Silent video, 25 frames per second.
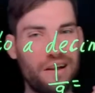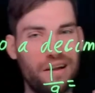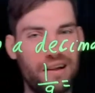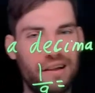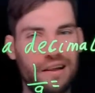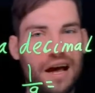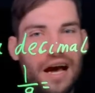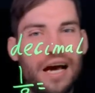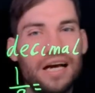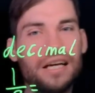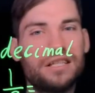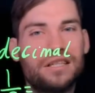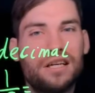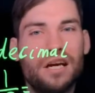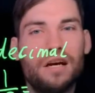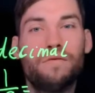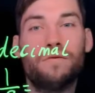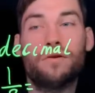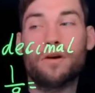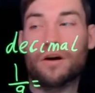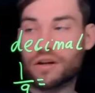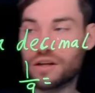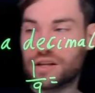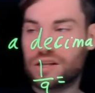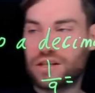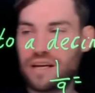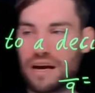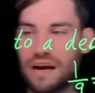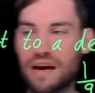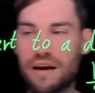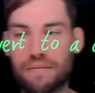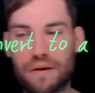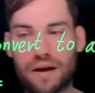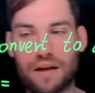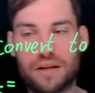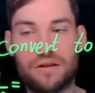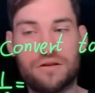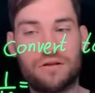Let's see if we've got the
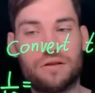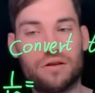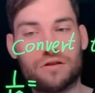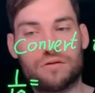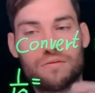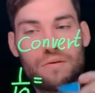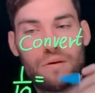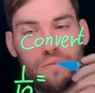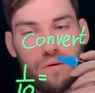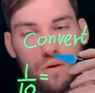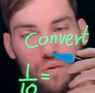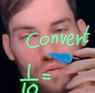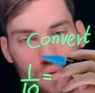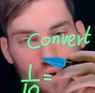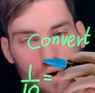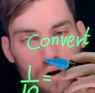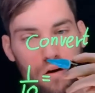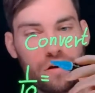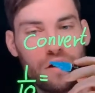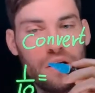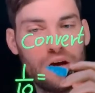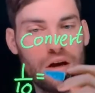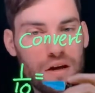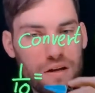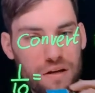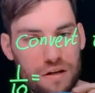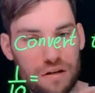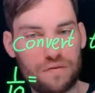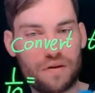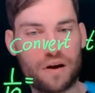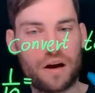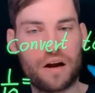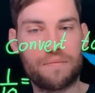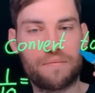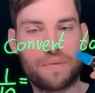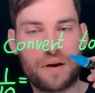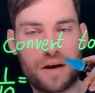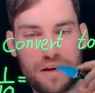same answers. Remember, 1
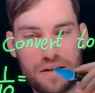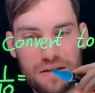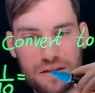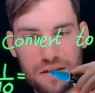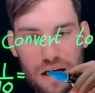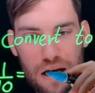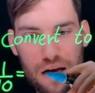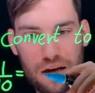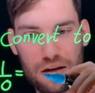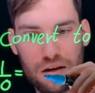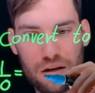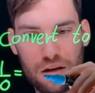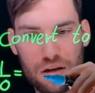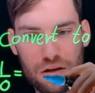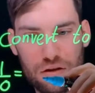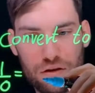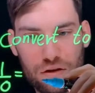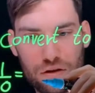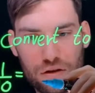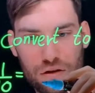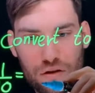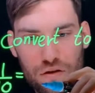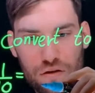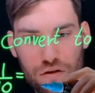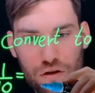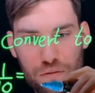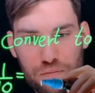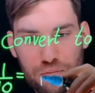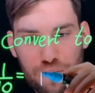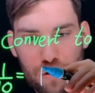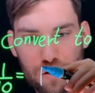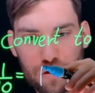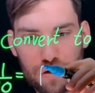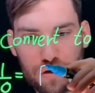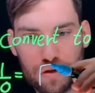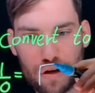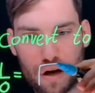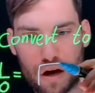divided by 10. You can use your
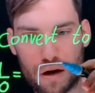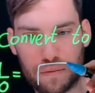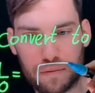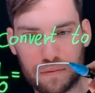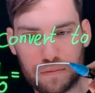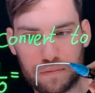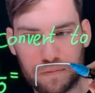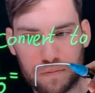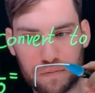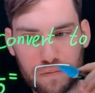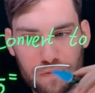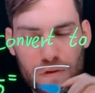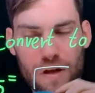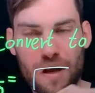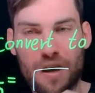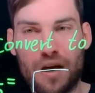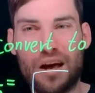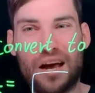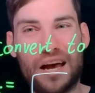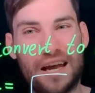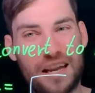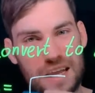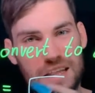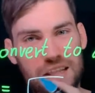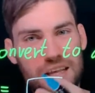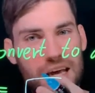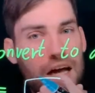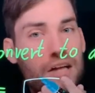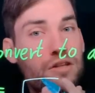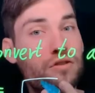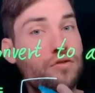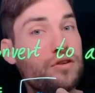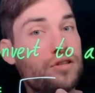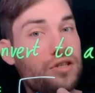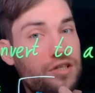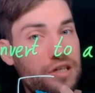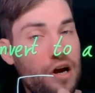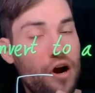bus stop. The
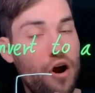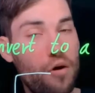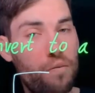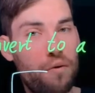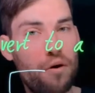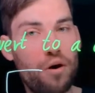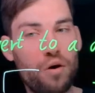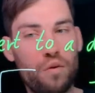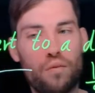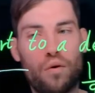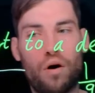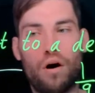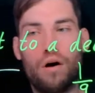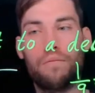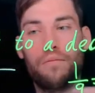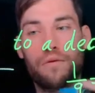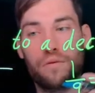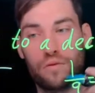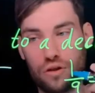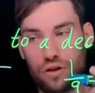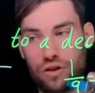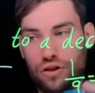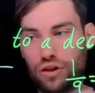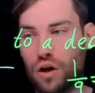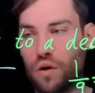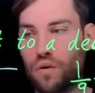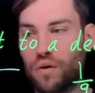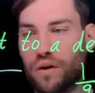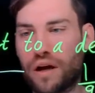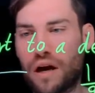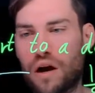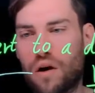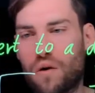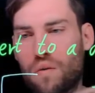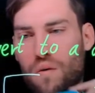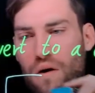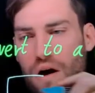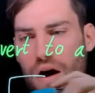answer is 0.1, but I'm going to show you
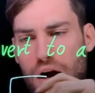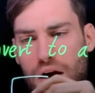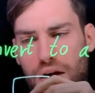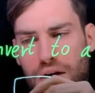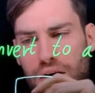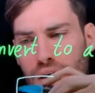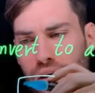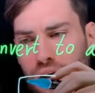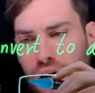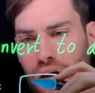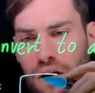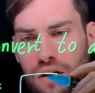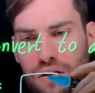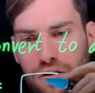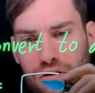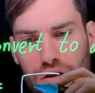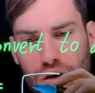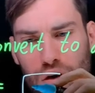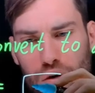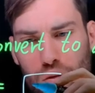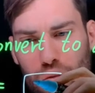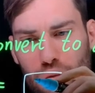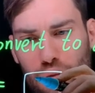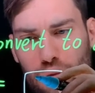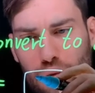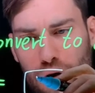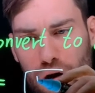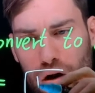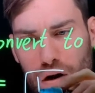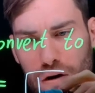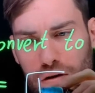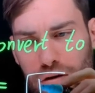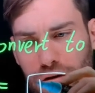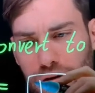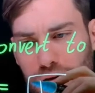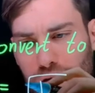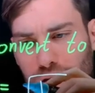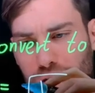now why. So
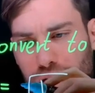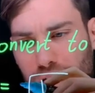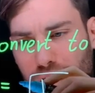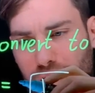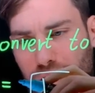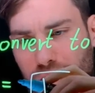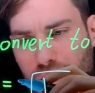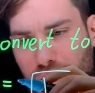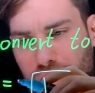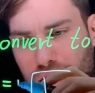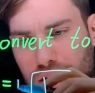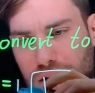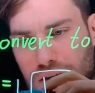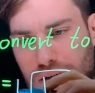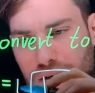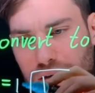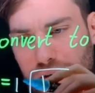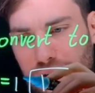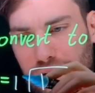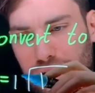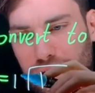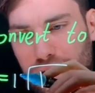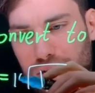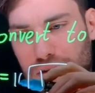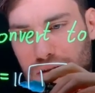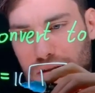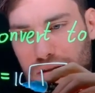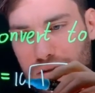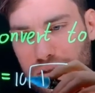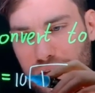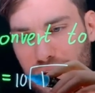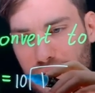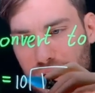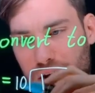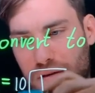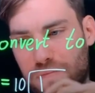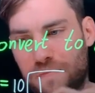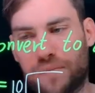1 and
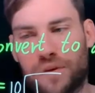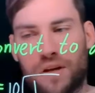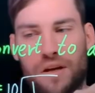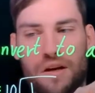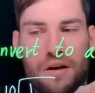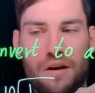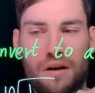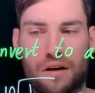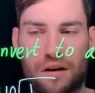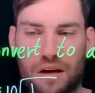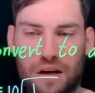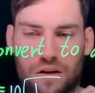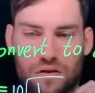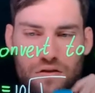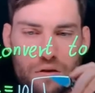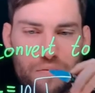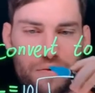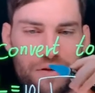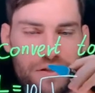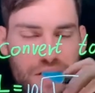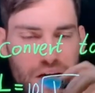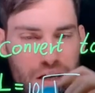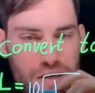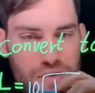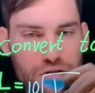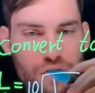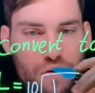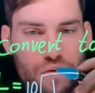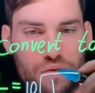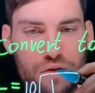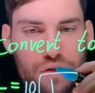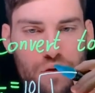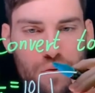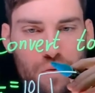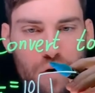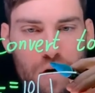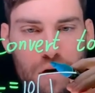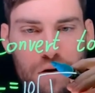10. Okay, so how many 10's go
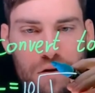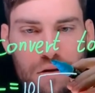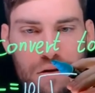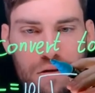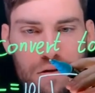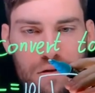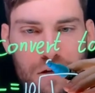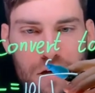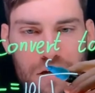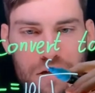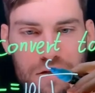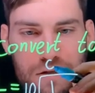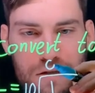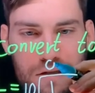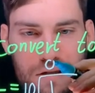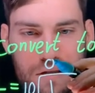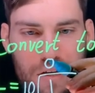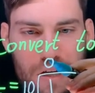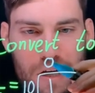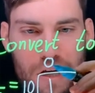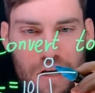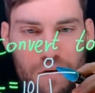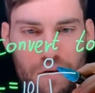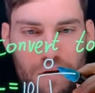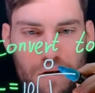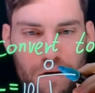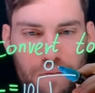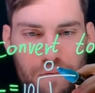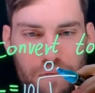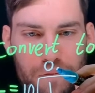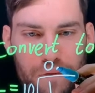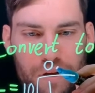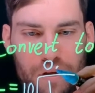into 1? That's 0.